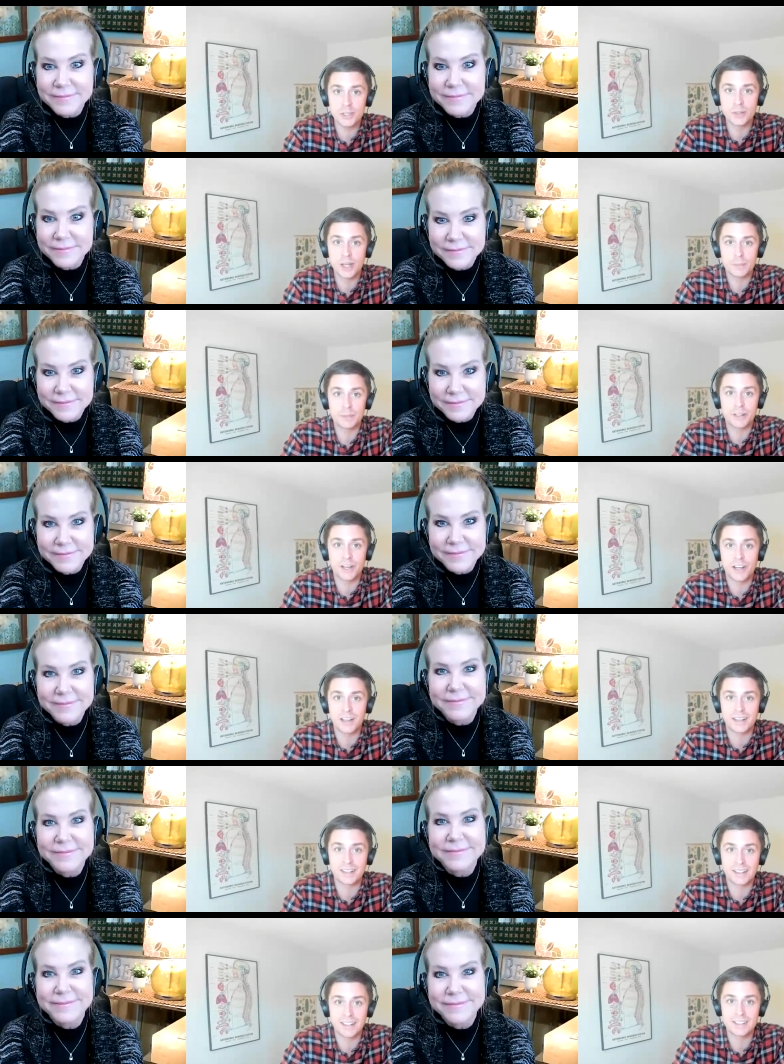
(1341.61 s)
Speaker 1: you coming on
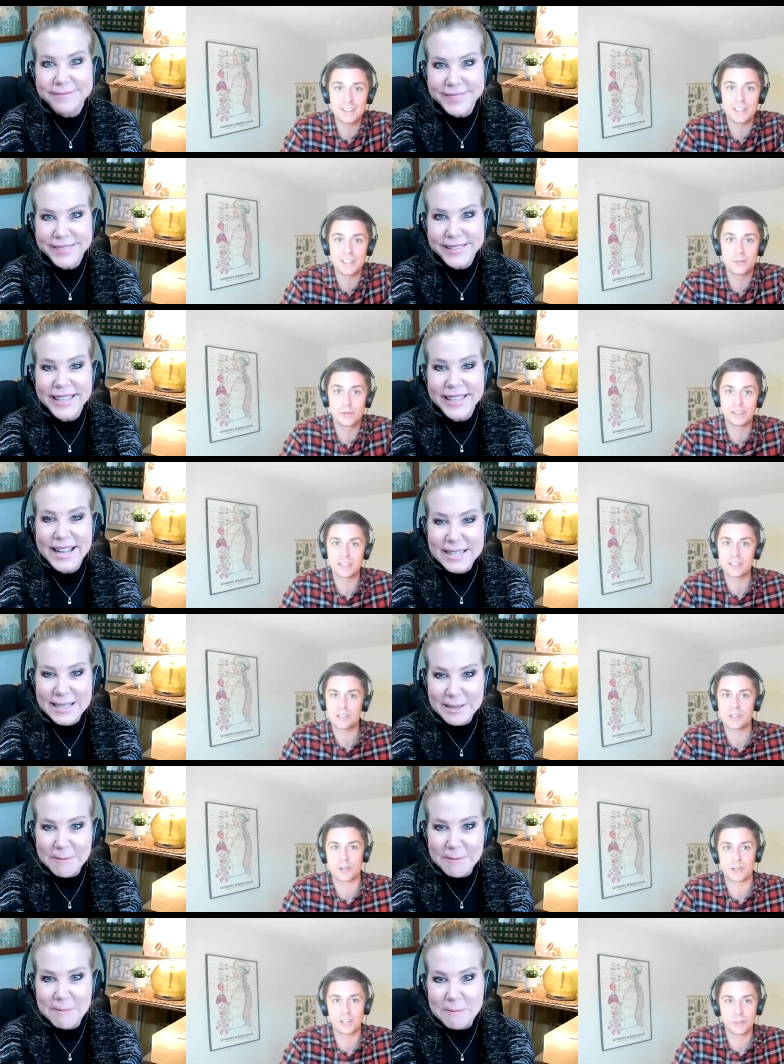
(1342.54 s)
and continuing yes. this
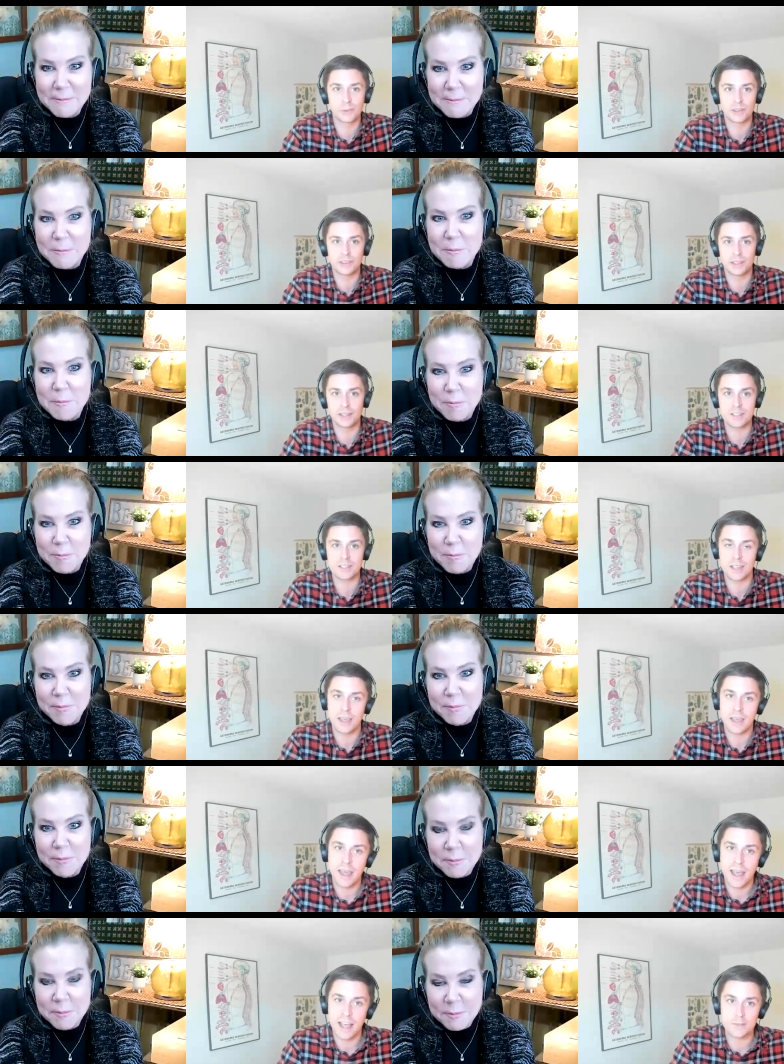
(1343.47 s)
journey with us
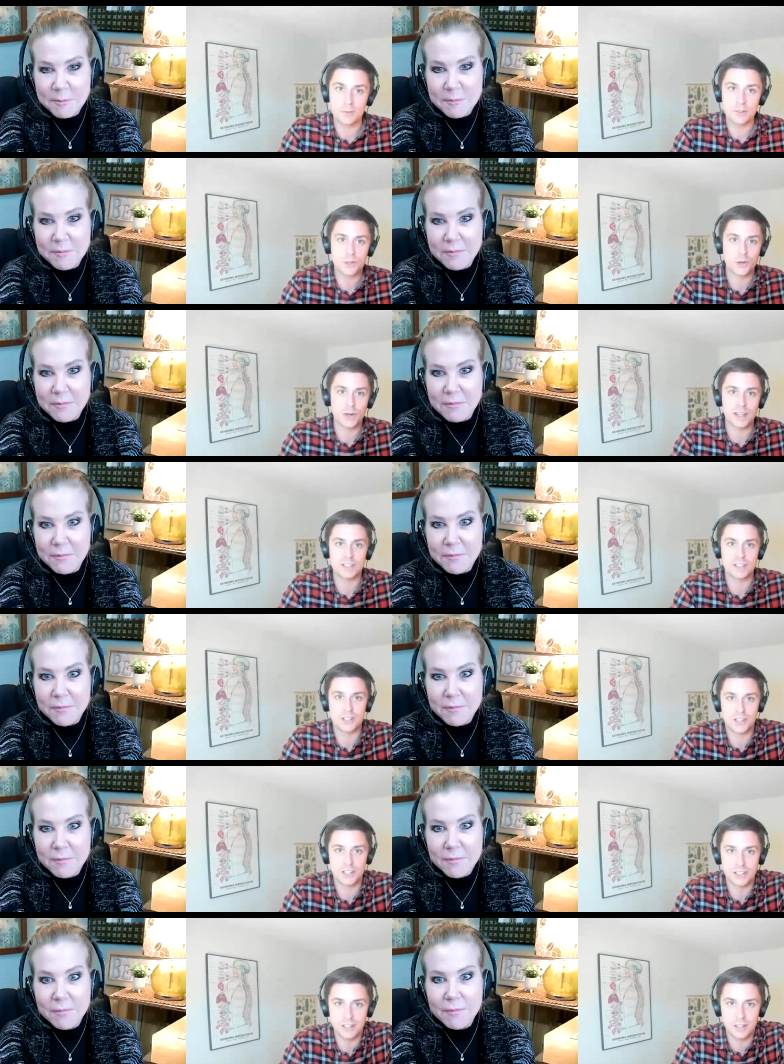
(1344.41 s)
as we
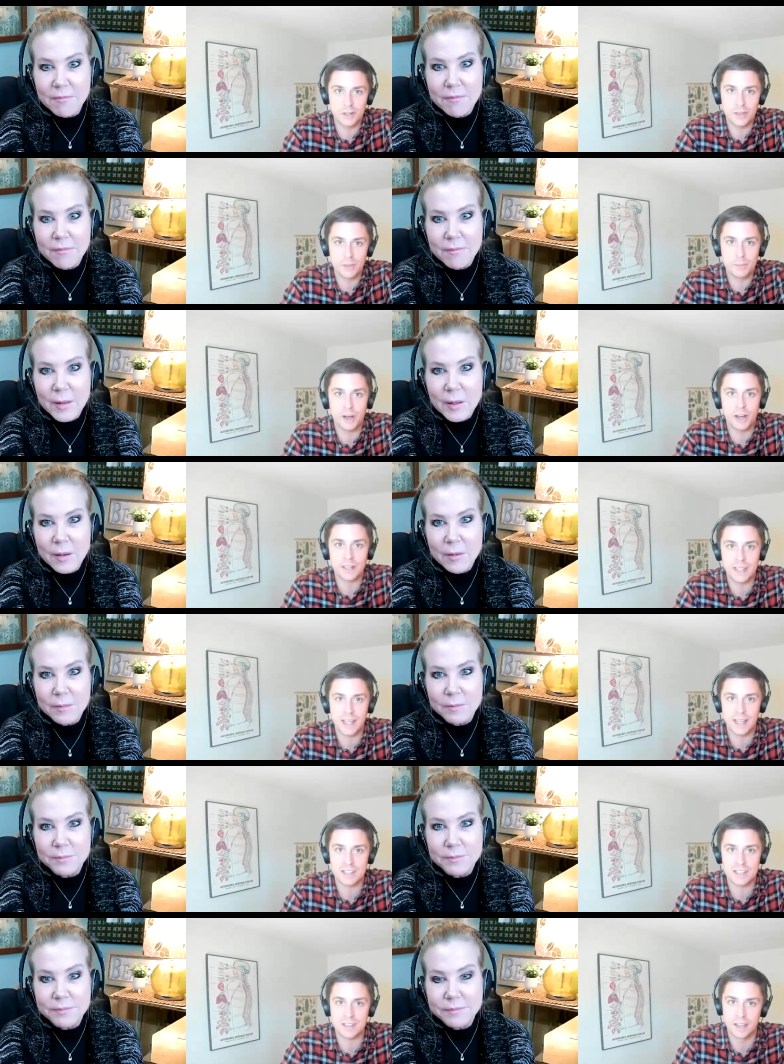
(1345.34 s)
transitioned here to the
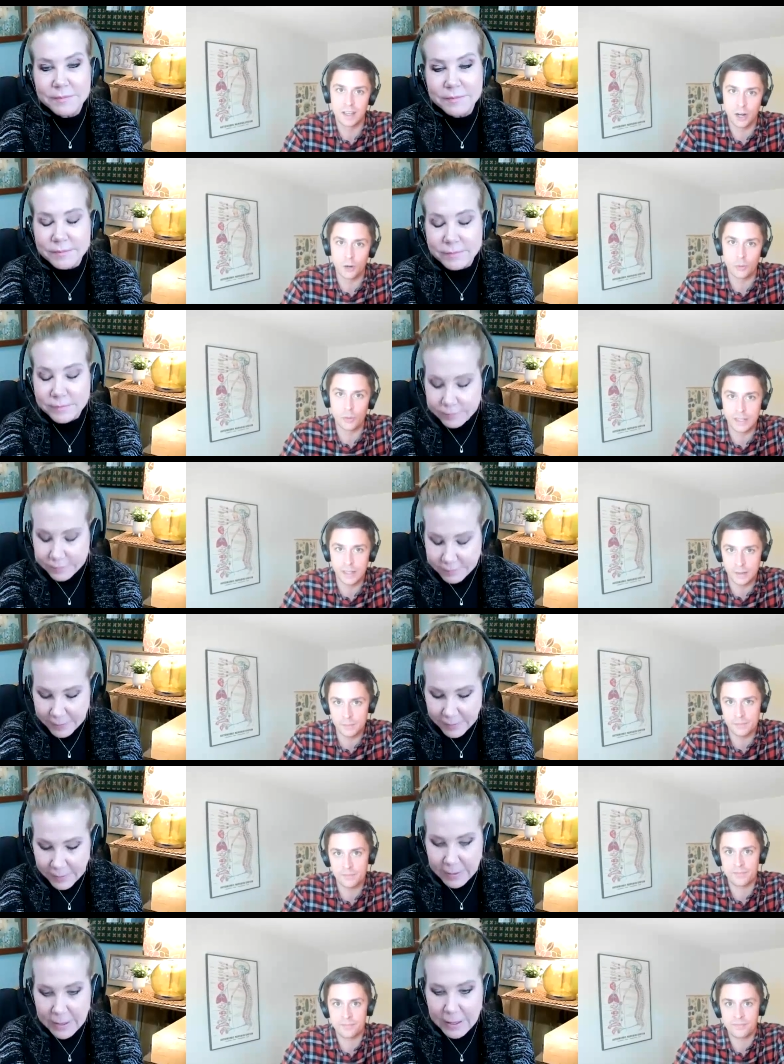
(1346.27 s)
podcast arena
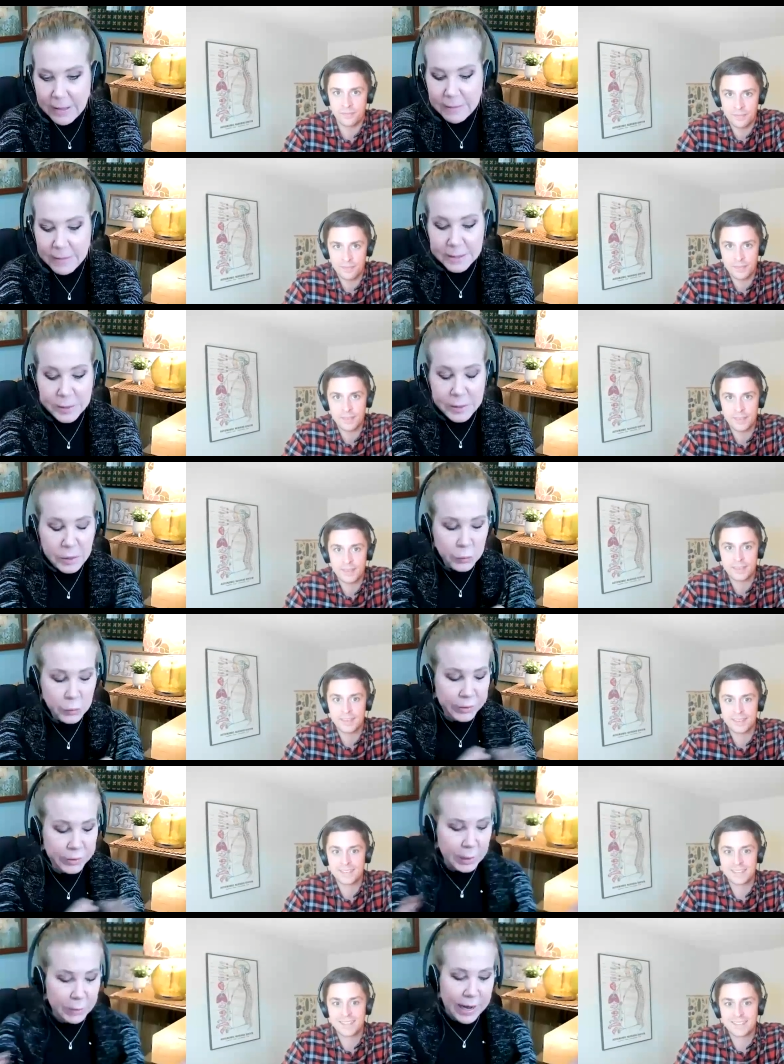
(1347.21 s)
Speaker 2: this is really
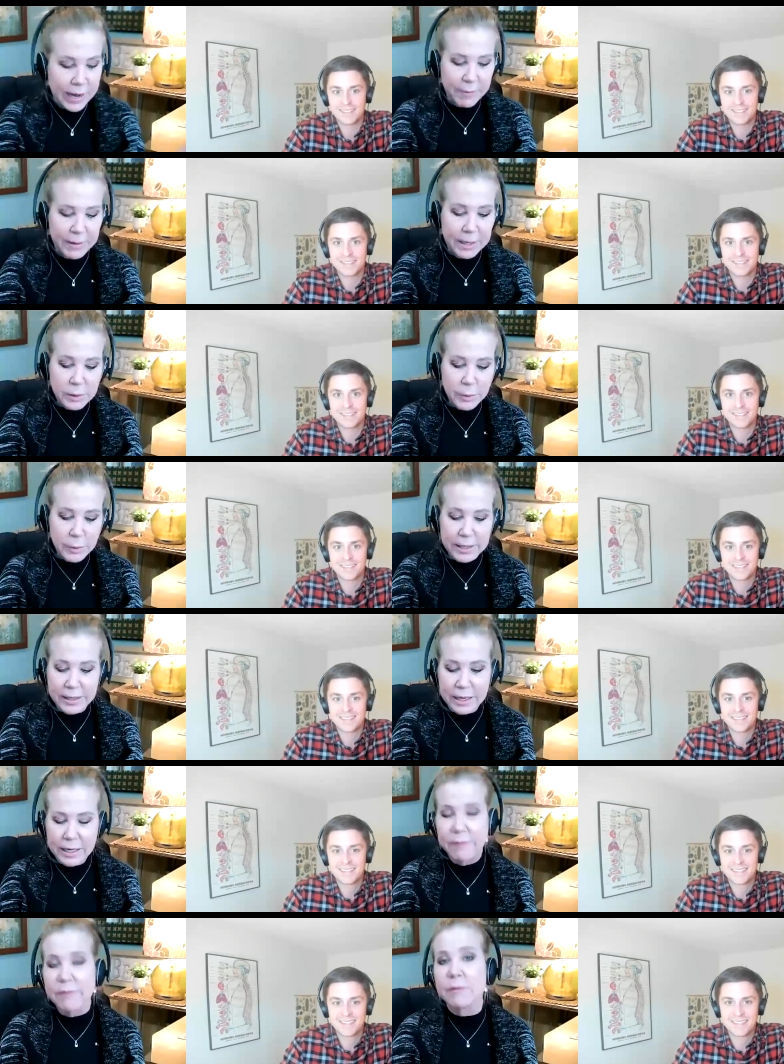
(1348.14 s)
great because we can get
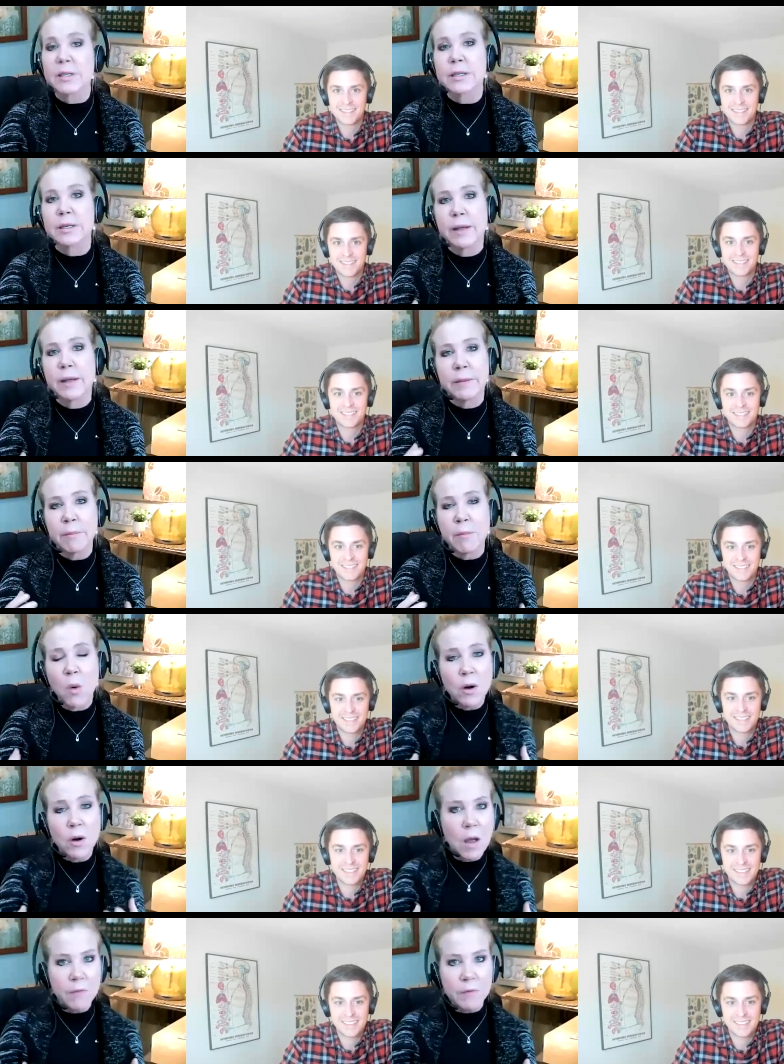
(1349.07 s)
even to in more
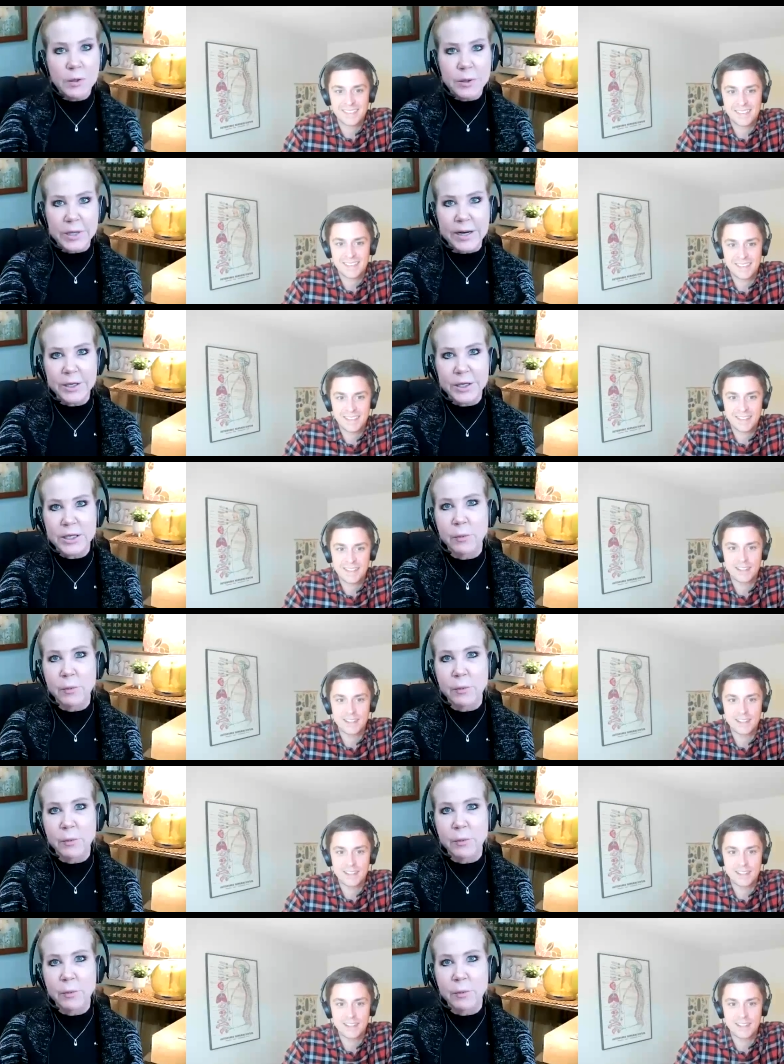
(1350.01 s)
conversation